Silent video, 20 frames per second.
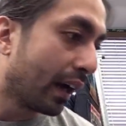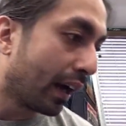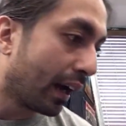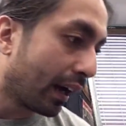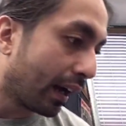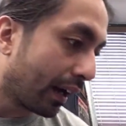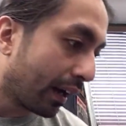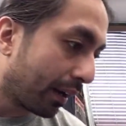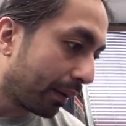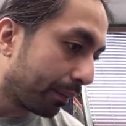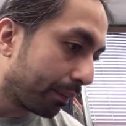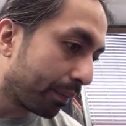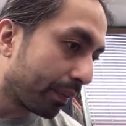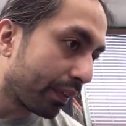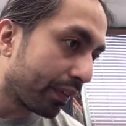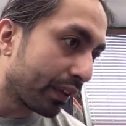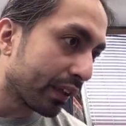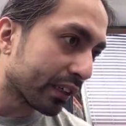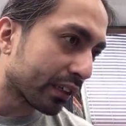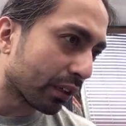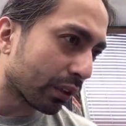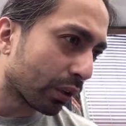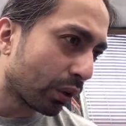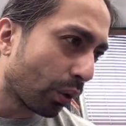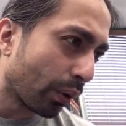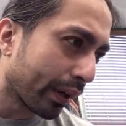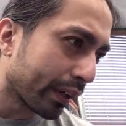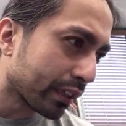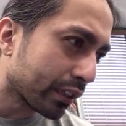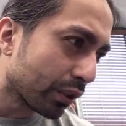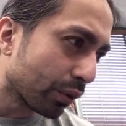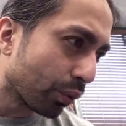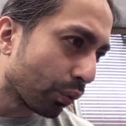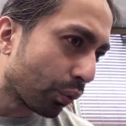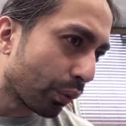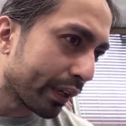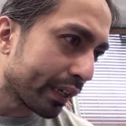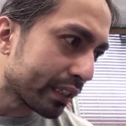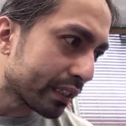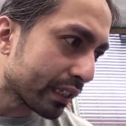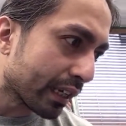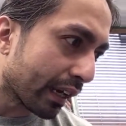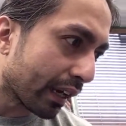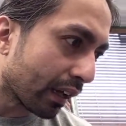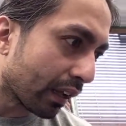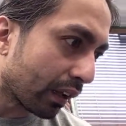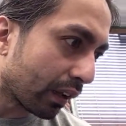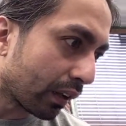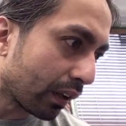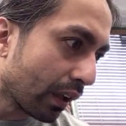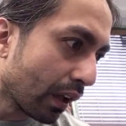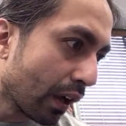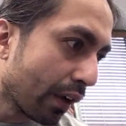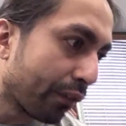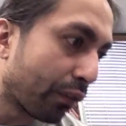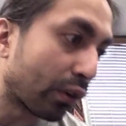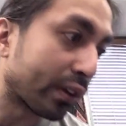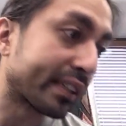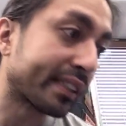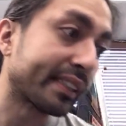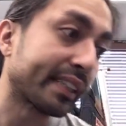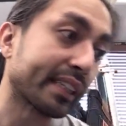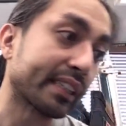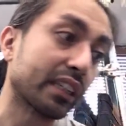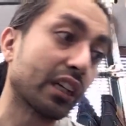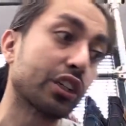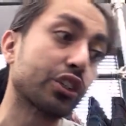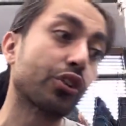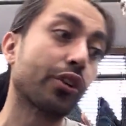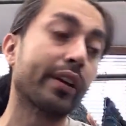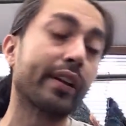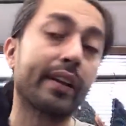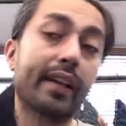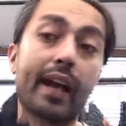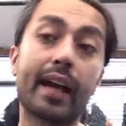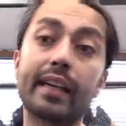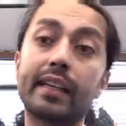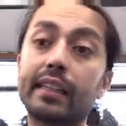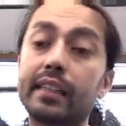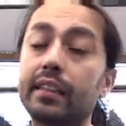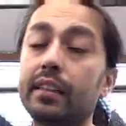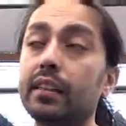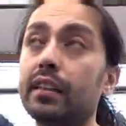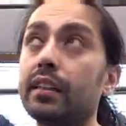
Um, these are going to retail for $695